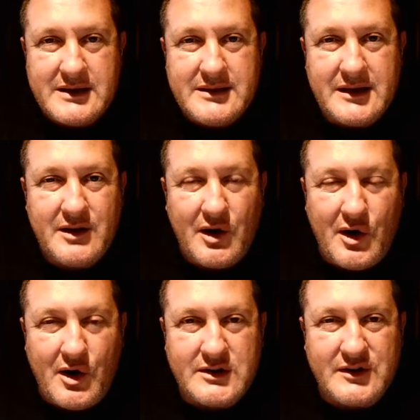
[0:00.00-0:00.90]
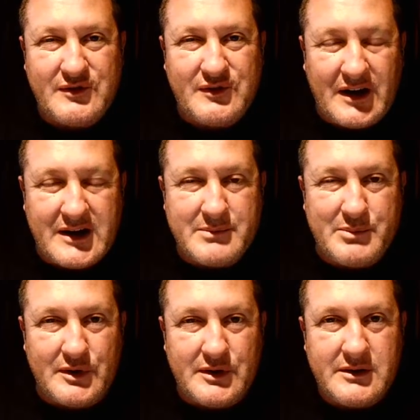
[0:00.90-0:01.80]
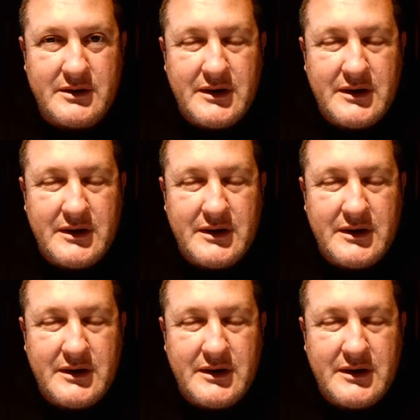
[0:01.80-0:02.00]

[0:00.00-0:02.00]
that aren't viable